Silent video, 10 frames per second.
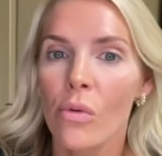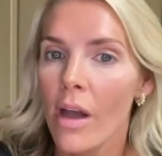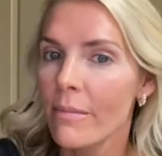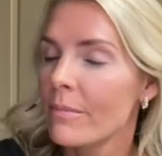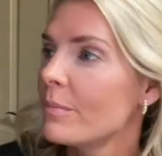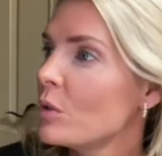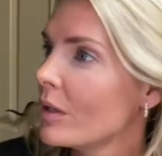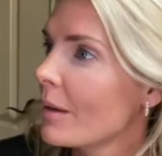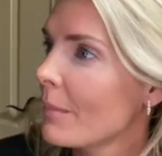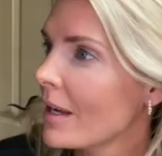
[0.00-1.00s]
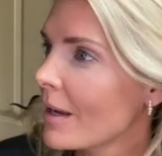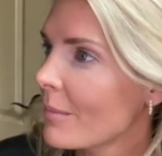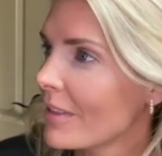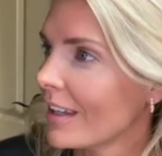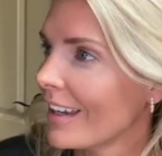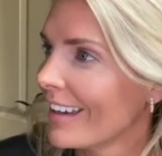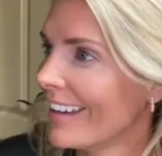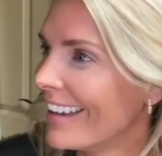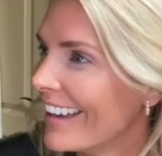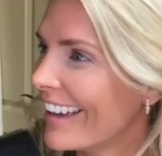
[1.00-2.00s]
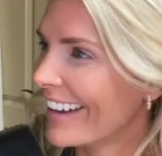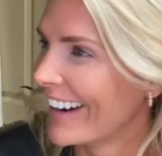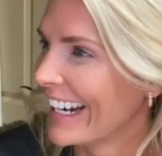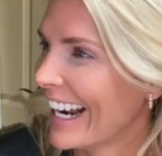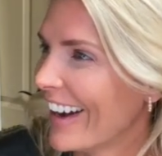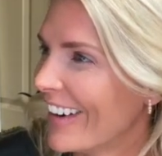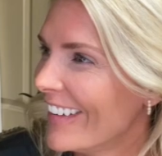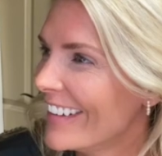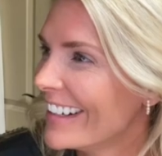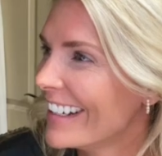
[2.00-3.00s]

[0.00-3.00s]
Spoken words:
I'm doing a makeup thing right now.